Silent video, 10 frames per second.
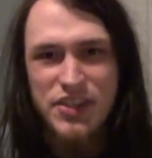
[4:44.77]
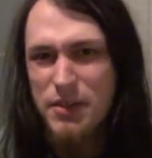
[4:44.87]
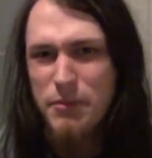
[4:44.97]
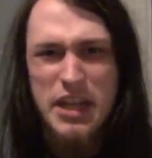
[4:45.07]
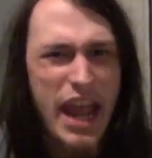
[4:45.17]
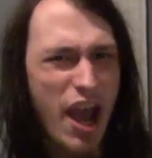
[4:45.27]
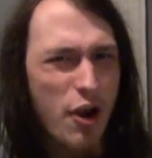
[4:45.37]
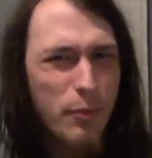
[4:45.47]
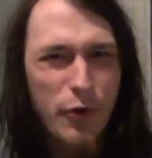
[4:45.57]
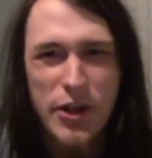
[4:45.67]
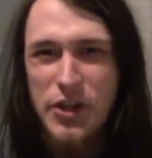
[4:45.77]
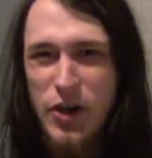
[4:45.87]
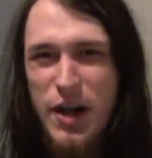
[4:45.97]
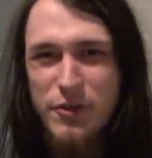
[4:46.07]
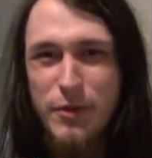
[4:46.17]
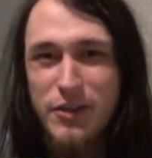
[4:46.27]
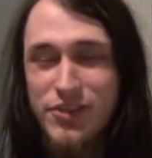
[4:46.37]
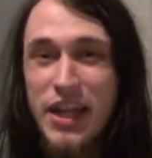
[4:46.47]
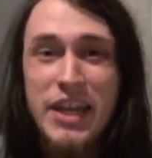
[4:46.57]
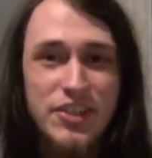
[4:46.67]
some cowboy conquerors,